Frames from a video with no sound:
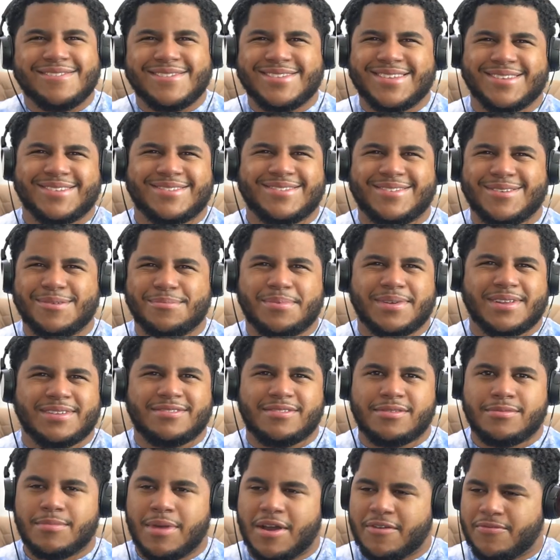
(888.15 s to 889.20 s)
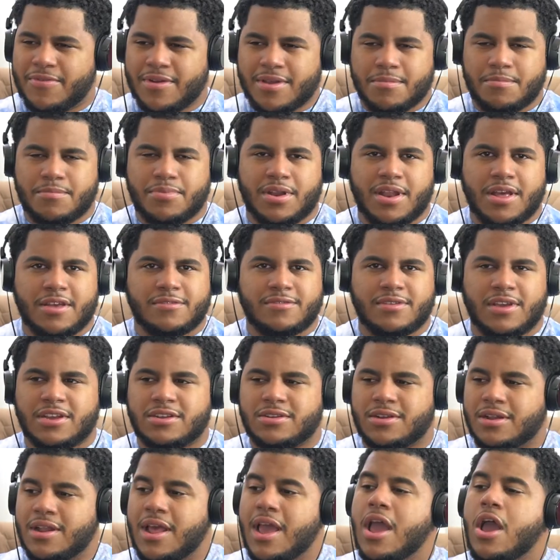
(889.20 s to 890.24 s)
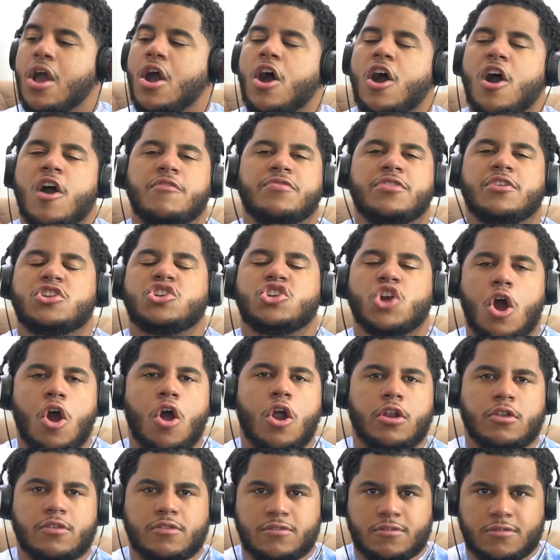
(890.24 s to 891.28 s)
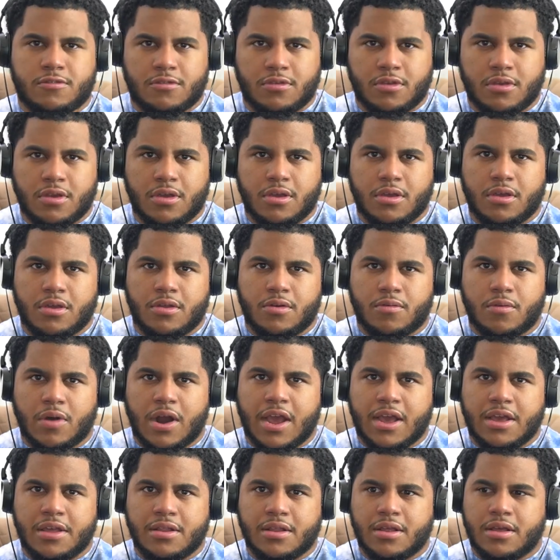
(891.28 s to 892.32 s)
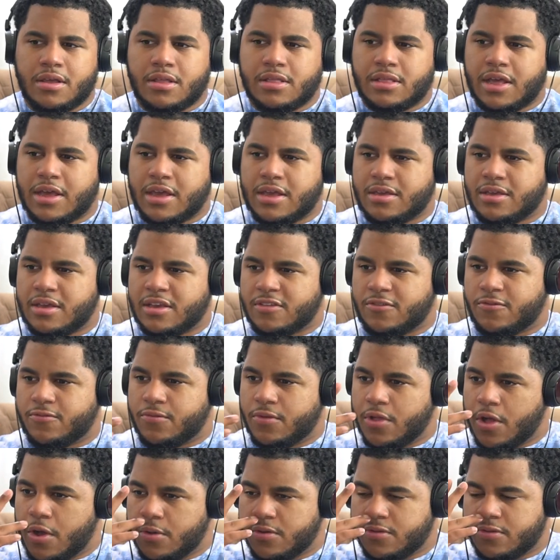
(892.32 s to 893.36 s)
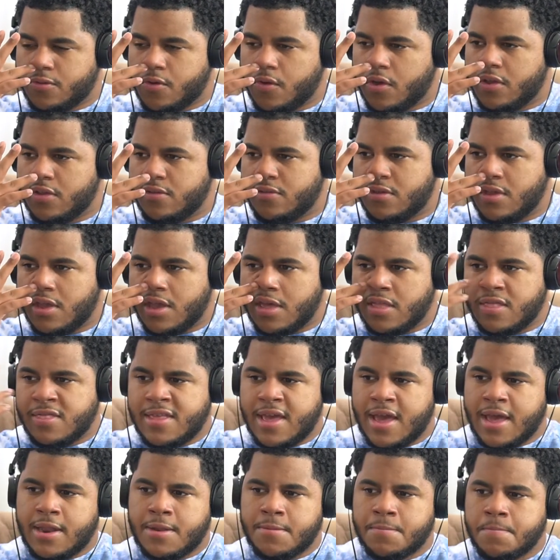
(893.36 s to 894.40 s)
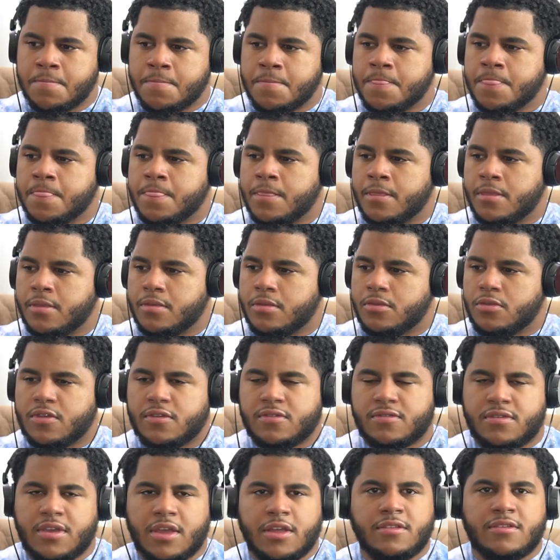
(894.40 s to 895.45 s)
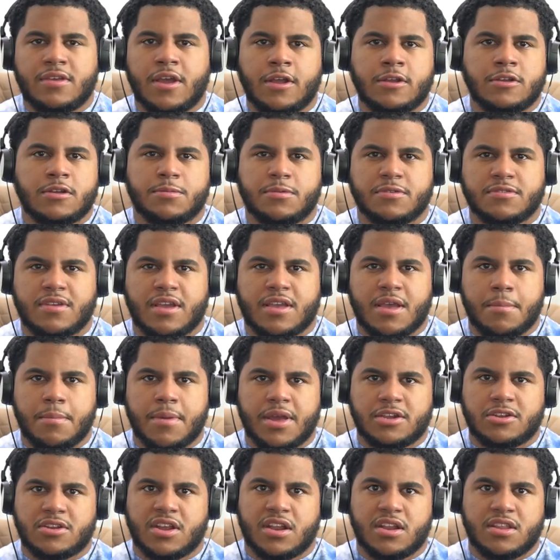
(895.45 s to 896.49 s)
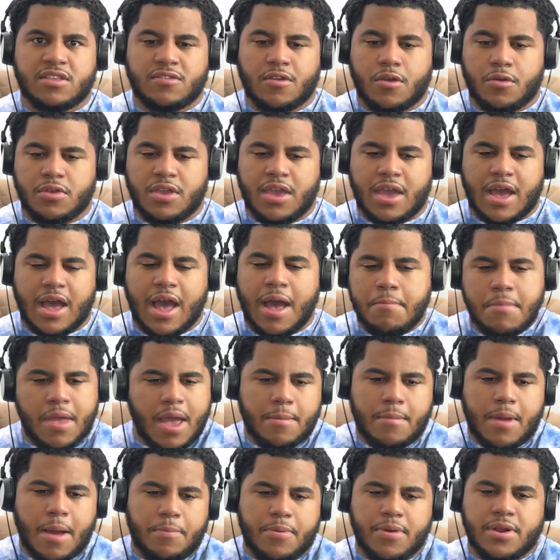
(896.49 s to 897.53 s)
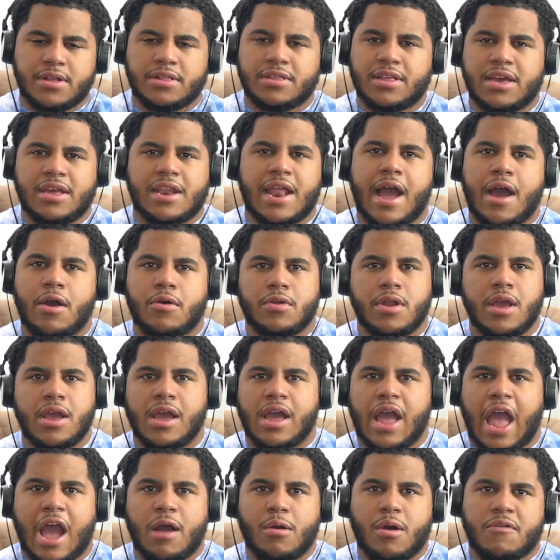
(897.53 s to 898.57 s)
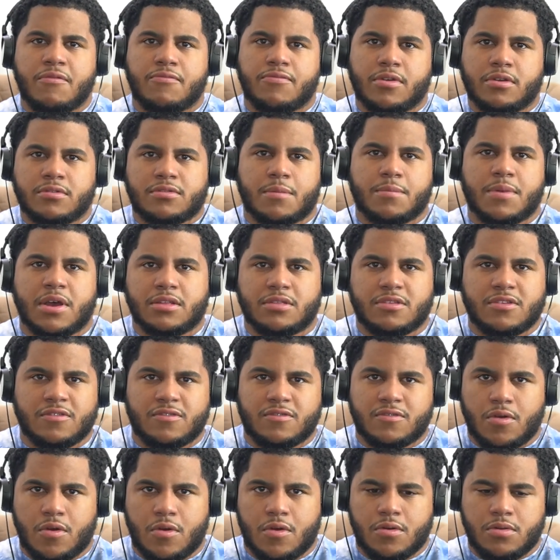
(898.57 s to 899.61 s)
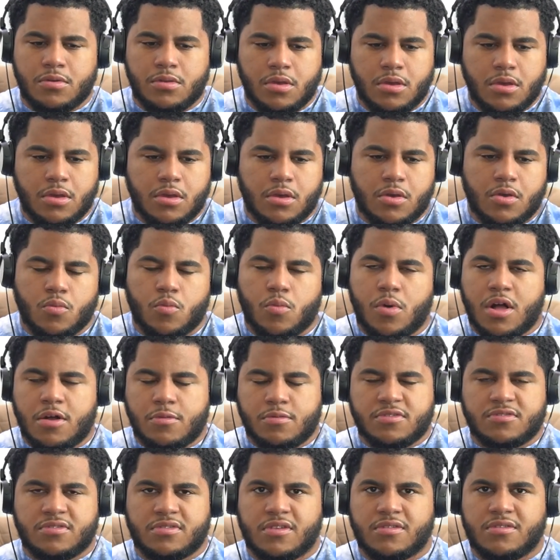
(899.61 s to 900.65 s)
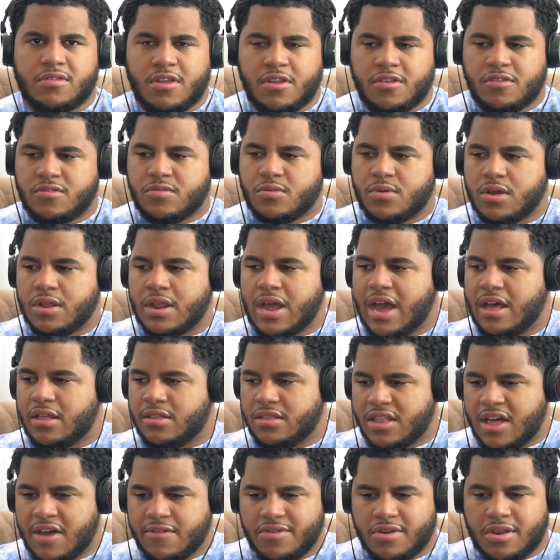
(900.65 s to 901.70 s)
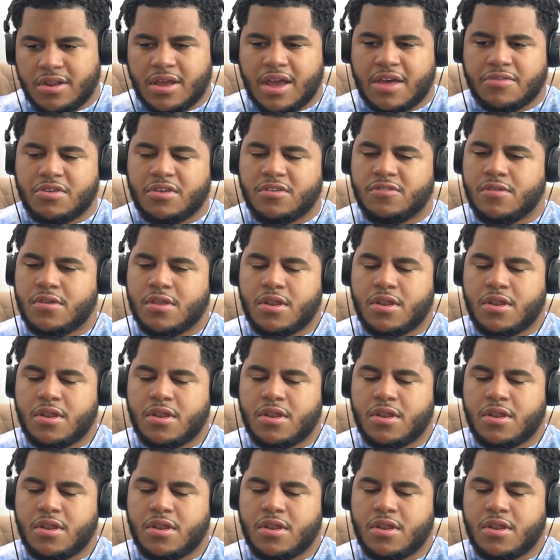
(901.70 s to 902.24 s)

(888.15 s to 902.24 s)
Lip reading: So stupid, this is my fucking pronunciation. Off the charts, right? Like his flow is crazy, and then just the intangibles, like I mentioned. So yeah, I'm pretty laid out how I felt about this song while I was listening to it. I love it. I think